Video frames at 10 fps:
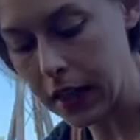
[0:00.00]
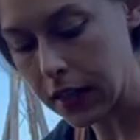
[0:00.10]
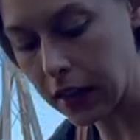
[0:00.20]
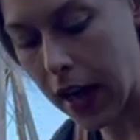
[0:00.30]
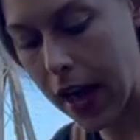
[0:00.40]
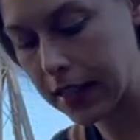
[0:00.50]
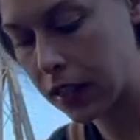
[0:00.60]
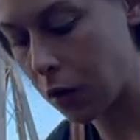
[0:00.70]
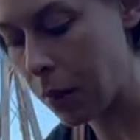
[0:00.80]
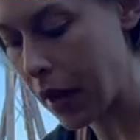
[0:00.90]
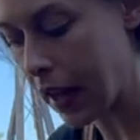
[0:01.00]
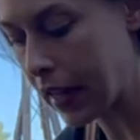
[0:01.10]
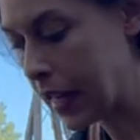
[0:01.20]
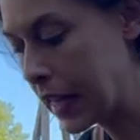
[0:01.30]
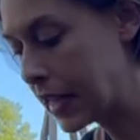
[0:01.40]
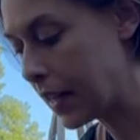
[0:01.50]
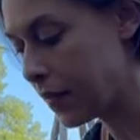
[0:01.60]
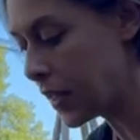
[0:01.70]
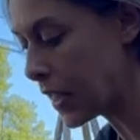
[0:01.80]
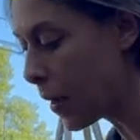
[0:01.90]
the last little bit heat of
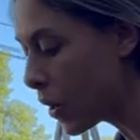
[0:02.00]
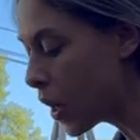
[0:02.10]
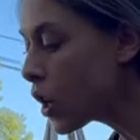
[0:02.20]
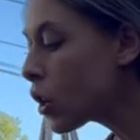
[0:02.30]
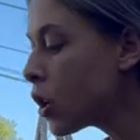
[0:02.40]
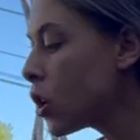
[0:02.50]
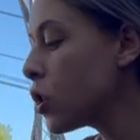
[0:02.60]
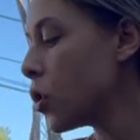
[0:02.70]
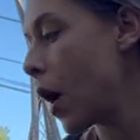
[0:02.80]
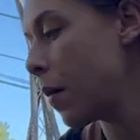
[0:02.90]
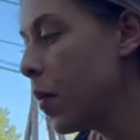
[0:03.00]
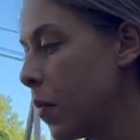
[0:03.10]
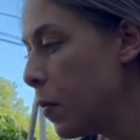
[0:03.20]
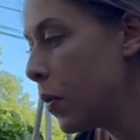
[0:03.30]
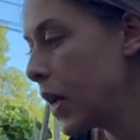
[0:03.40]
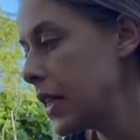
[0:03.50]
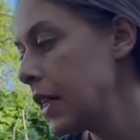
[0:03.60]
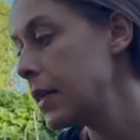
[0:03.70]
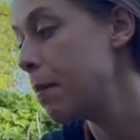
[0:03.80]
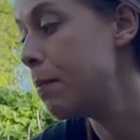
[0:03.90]
summer. So I'm gonna be
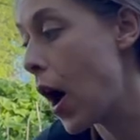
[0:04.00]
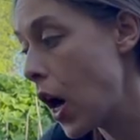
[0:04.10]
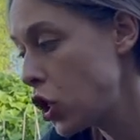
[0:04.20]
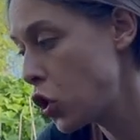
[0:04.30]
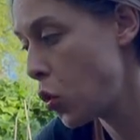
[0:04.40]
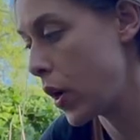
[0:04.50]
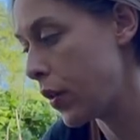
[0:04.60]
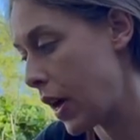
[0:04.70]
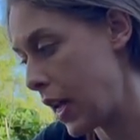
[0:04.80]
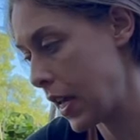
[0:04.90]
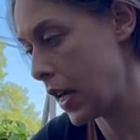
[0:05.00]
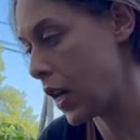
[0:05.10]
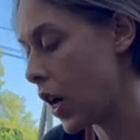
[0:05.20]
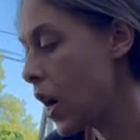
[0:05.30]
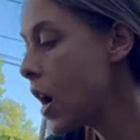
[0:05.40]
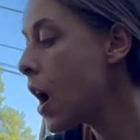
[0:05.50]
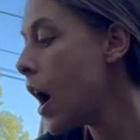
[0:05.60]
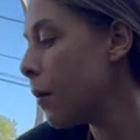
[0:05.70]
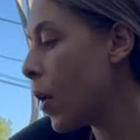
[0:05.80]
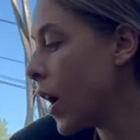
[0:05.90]
planting some bok choy right here.
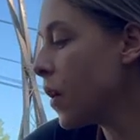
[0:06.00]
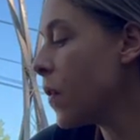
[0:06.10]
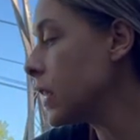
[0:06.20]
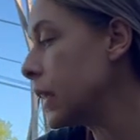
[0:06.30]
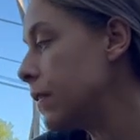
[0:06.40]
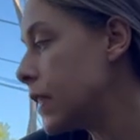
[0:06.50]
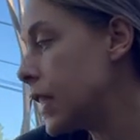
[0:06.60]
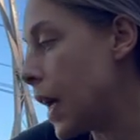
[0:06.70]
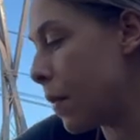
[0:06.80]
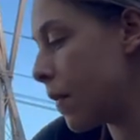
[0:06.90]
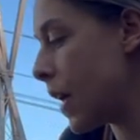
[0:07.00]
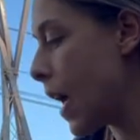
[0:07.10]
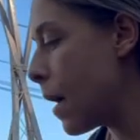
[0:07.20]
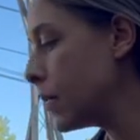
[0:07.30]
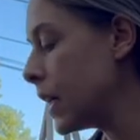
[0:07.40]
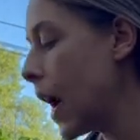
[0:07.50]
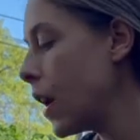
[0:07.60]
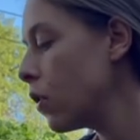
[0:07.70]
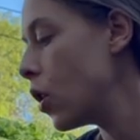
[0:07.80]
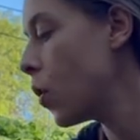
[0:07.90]
I'm probably going to leave some of it empty. I
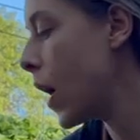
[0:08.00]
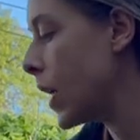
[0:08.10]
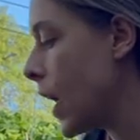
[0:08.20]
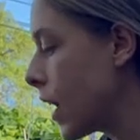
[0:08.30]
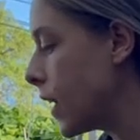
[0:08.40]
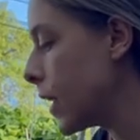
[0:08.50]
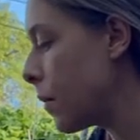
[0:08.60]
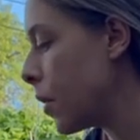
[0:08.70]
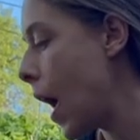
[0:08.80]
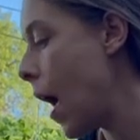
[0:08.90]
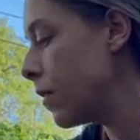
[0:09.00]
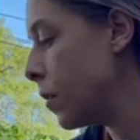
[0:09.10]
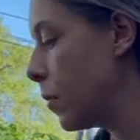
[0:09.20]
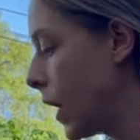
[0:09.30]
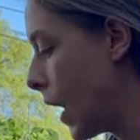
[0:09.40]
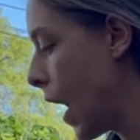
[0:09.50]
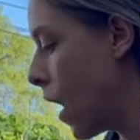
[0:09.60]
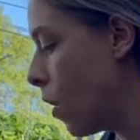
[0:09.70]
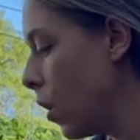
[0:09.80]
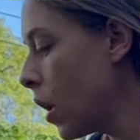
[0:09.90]
don't know quite yet, because I'm gonna have to plant
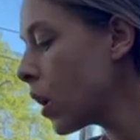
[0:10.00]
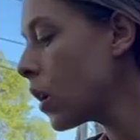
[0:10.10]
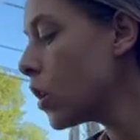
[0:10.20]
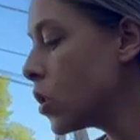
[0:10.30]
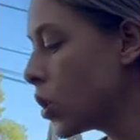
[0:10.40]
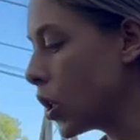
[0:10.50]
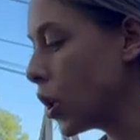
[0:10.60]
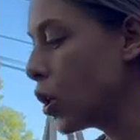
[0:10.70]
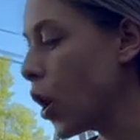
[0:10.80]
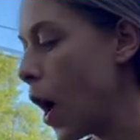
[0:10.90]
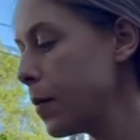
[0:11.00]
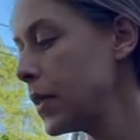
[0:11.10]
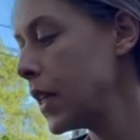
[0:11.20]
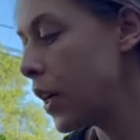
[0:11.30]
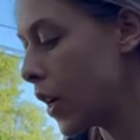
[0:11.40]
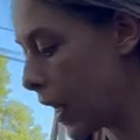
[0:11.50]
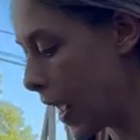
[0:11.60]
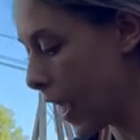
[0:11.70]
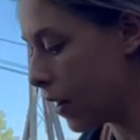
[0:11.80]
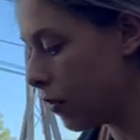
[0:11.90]
out certain crops here in a
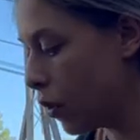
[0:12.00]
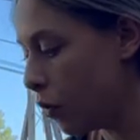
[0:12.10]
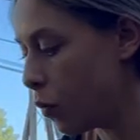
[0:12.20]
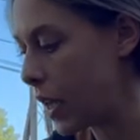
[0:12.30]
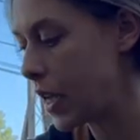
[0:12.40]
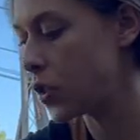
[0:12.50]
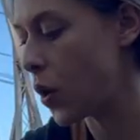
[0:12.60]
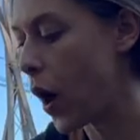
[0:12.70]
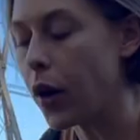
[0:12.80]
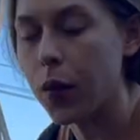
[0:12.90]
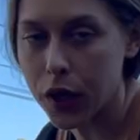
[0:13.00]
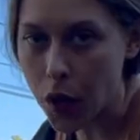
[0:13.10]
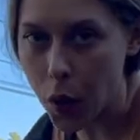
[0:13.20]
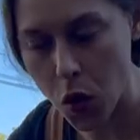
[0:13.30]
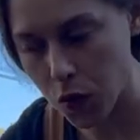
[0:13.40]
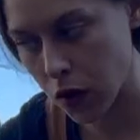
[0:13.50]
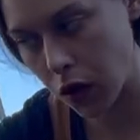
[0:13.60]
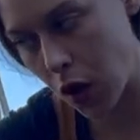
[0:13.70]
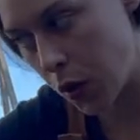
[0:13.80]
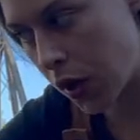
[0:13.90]
handful of weeks. So I don't wanna go
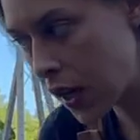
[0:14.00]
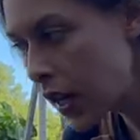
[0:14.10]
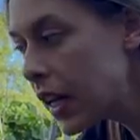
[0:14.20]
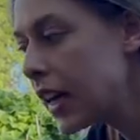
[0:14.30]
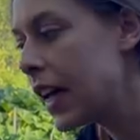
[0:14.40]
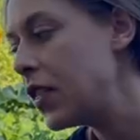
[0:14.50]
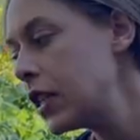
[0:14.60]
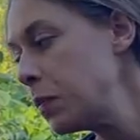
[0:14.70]
overload in this